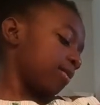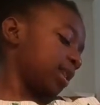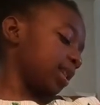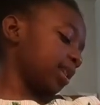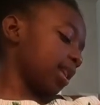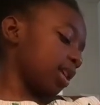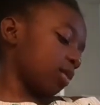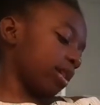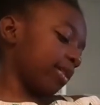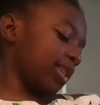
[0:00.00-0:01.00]
Since then,
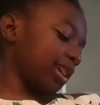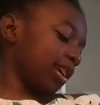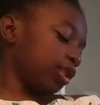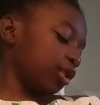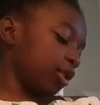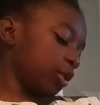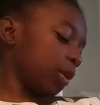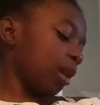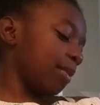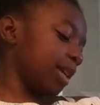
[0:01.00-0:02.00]
we have stayed true
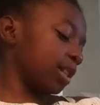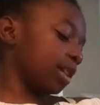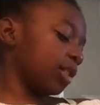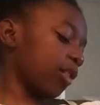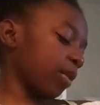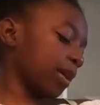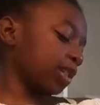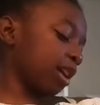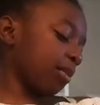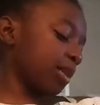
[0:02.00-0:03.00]
to our mission,
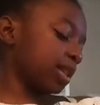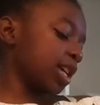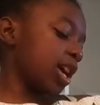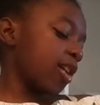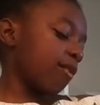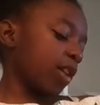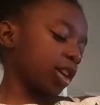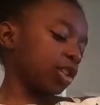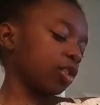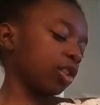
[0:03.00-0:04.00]
developing timeless,
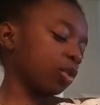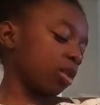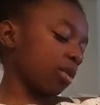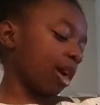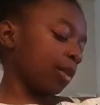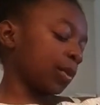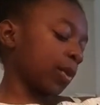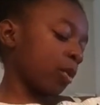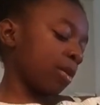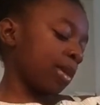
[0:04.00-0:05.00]
functional, and durable
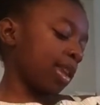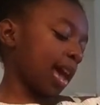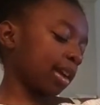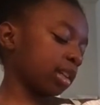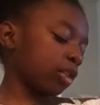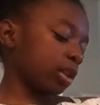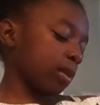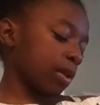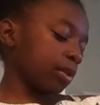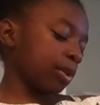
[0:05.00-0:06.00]
outdoor equipment, acting
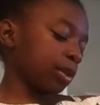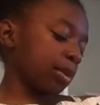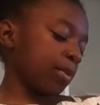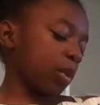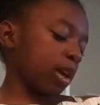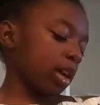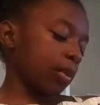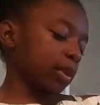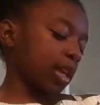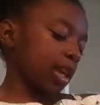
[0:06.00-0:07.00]
responsible to people,
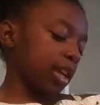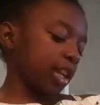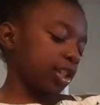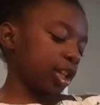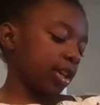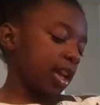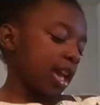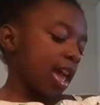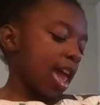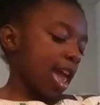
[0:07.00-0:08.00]
animals, and nature,
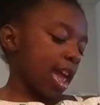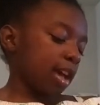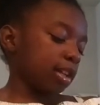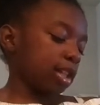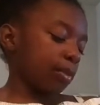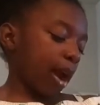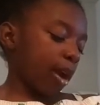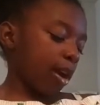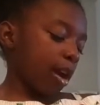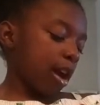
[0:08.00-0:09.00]
and
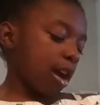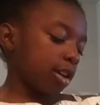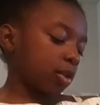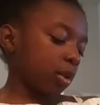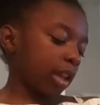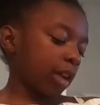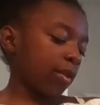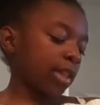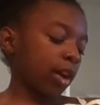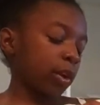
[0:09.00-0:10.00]
inspire to a
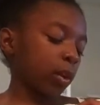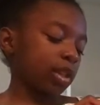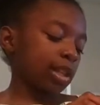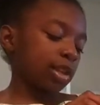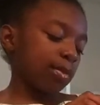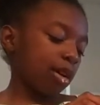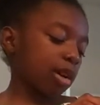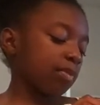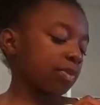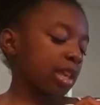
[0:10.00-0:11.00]
life in the outdoors. And at the
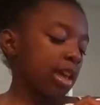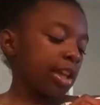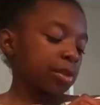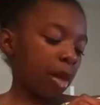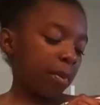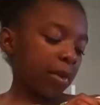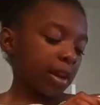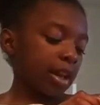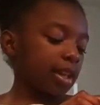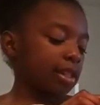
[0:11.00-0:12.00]
bottom, small
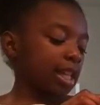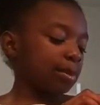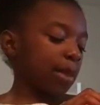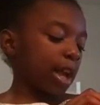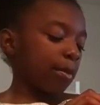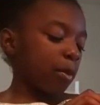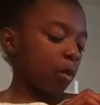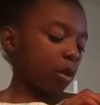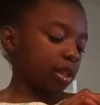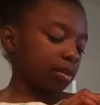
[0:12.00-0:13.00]
print, it says, by
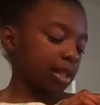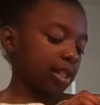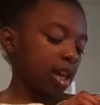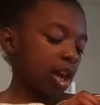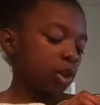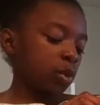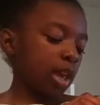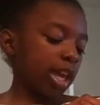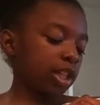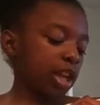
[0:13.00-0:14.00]
appointment to
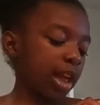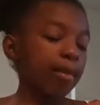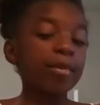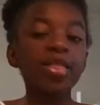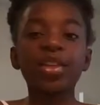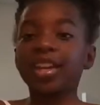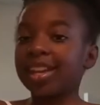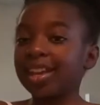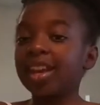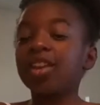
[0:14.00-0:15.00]
HM, the
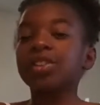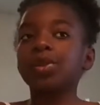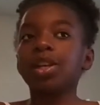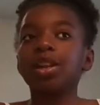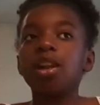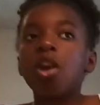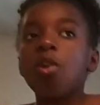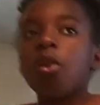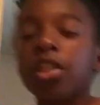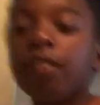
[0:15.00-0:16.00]
King of Sweden,
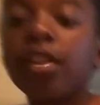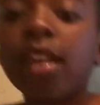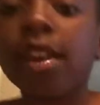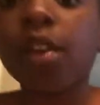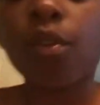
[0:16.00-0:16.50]
with a very